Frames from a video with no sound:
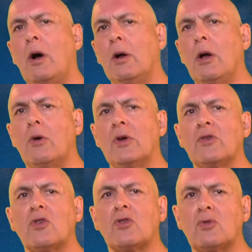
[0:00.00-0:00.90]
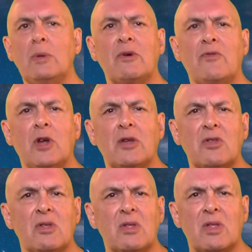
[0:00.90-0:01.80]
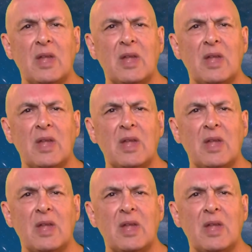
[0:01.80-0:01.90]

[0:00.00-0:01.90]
ongoing stream of nonsense,